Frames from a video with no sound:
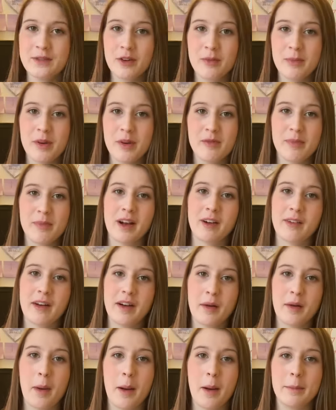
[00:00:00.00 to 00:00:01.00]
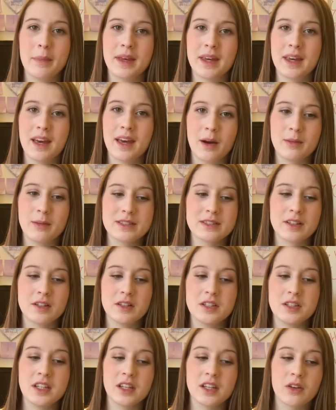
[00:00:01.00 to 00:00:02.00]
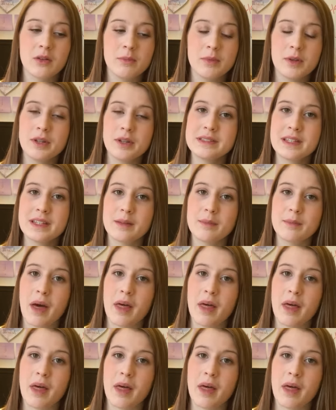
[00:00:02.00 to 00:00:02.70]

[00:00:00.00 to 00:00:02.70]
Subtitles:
for a bit of background about me, I was studying computing,